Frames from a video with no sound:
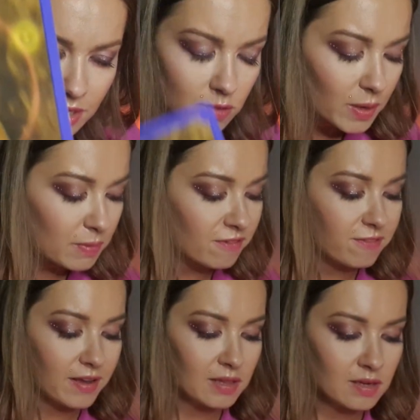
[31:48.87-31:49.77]
So maybe
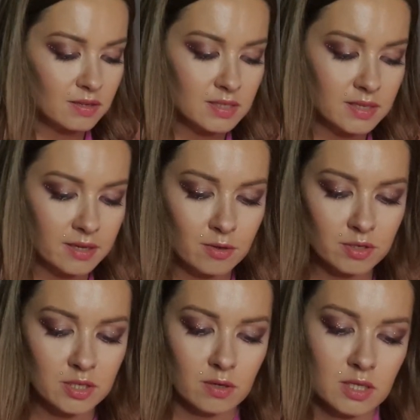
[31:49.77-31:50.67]
falcon is like
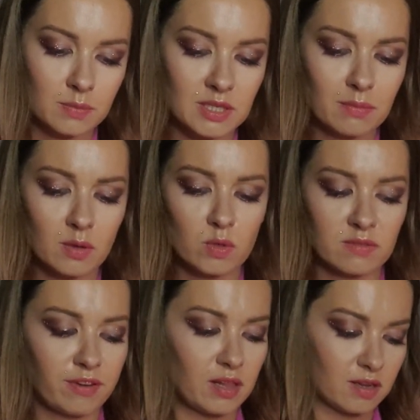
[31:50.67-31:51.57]
your totem, something
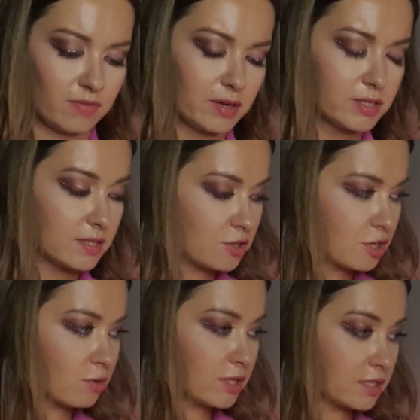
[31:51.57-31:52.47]
with falcon. There is
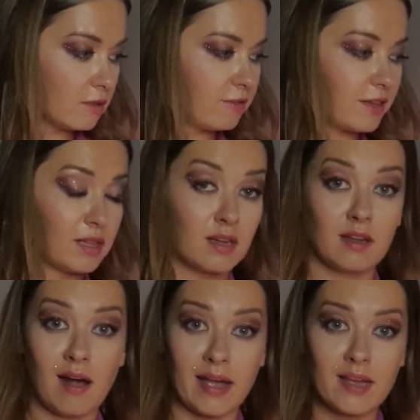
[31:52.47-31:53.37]
such a crystal,
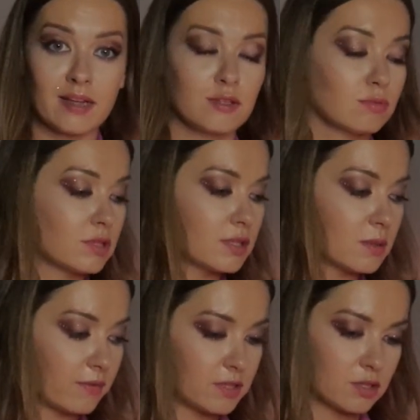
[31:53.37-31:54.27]
falcon eye. I
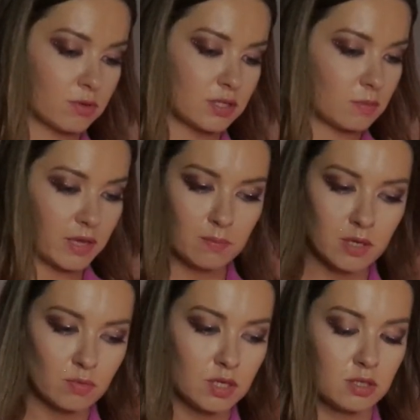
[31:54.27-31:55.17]
totally love this crystal.
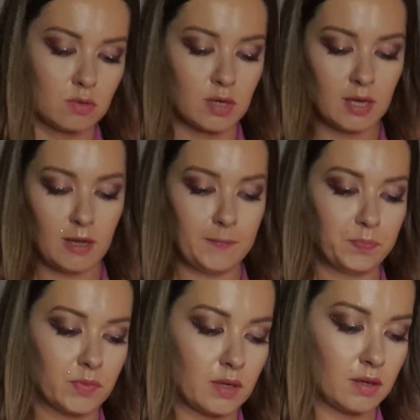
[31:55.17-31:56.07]
Maybe you need to
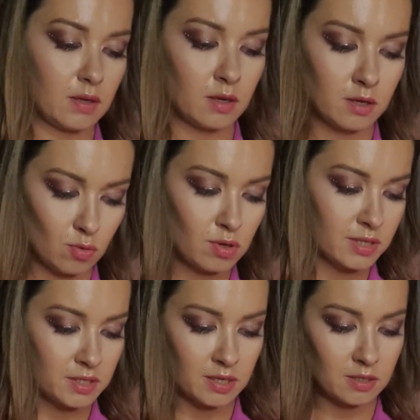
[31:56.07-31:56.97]

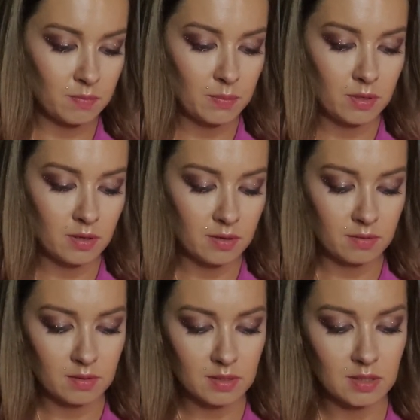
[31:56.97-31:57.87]
Google it, and maybe
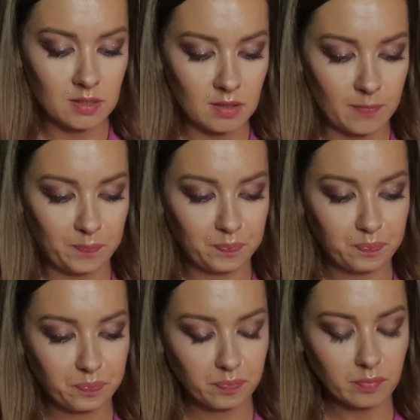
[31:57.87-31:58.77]
this is a
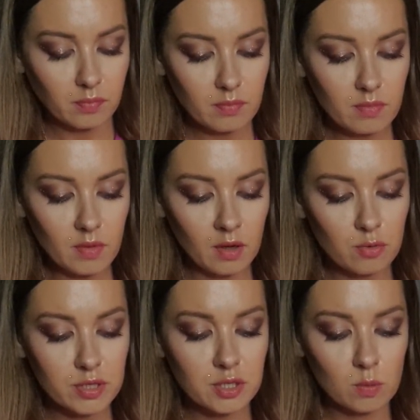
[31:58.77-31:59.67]

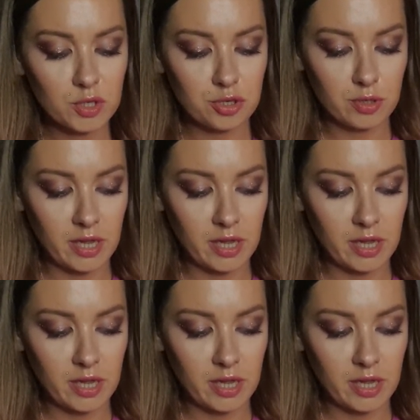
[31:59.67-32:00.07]
crystal which will